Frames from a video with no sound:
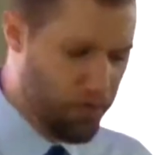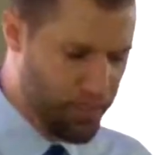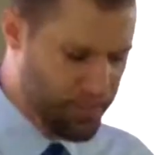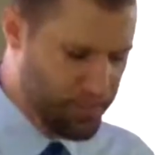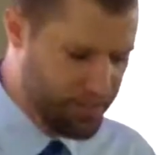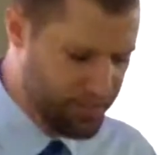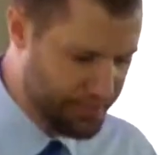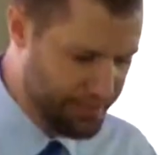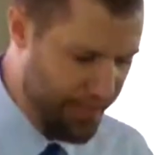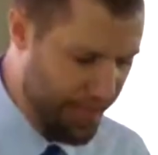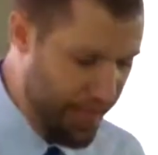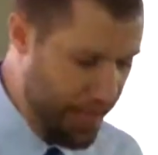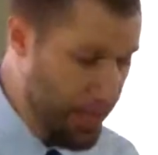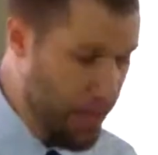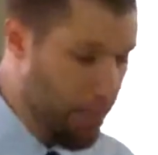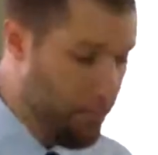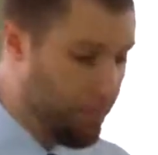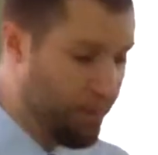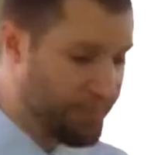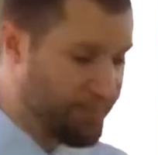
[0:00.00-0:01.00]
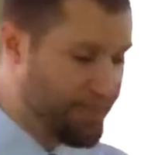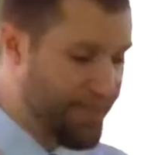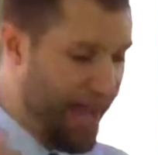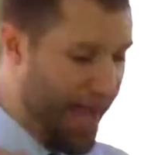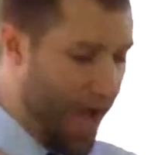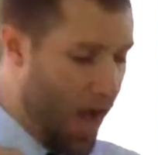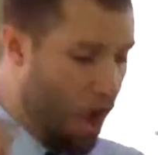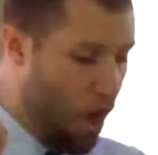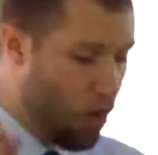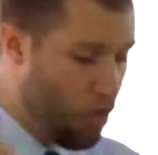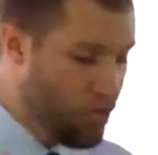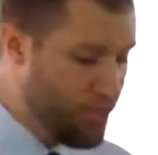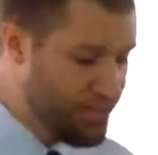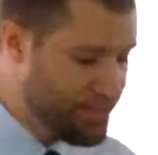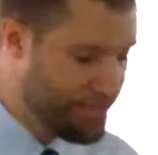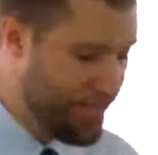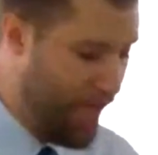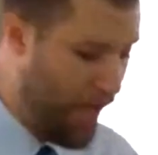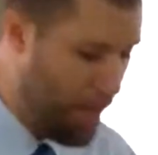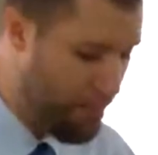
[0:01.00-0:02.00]
What does he say? But the hour
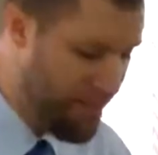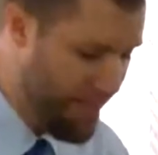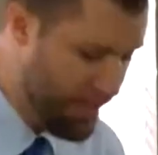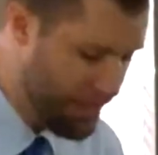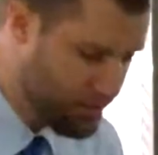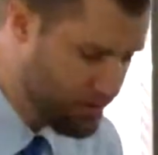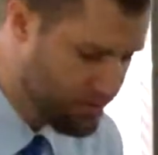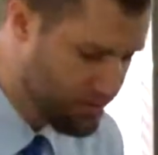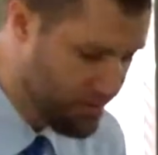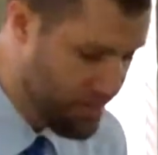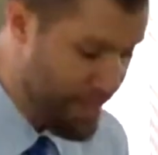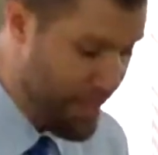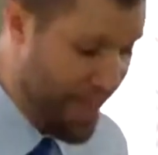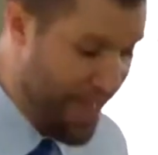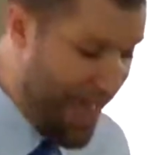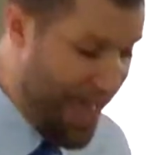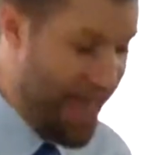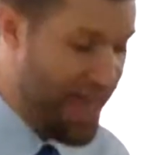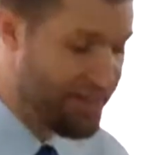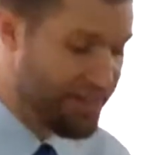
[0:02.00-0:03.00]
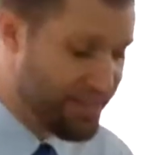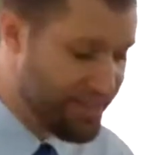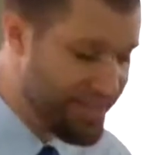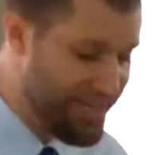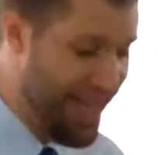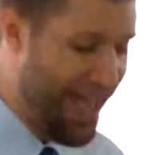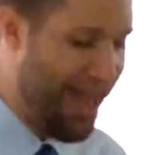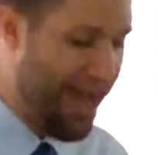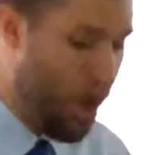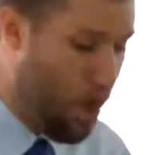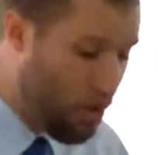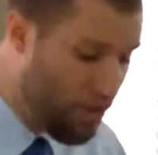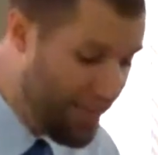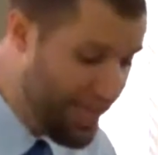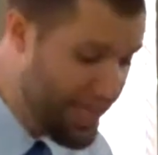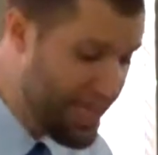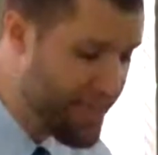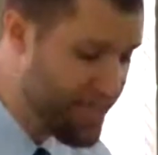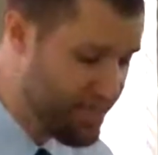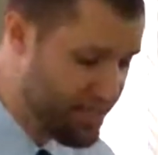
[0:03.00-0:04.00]
is coming, and now
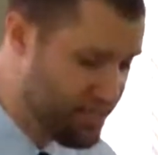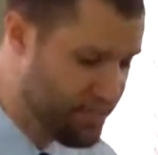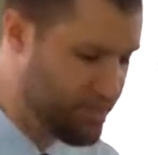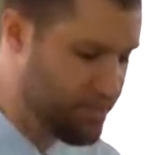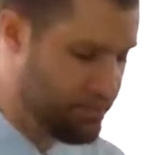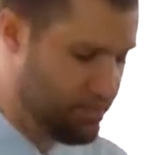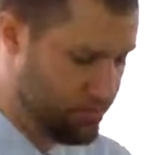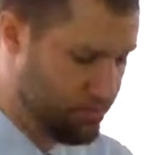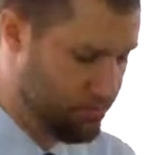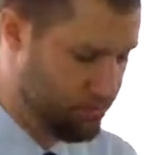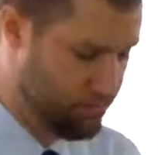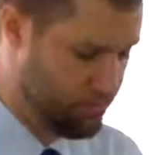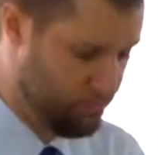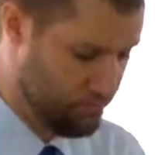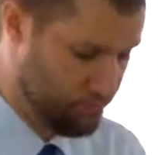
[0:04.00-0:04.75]
is,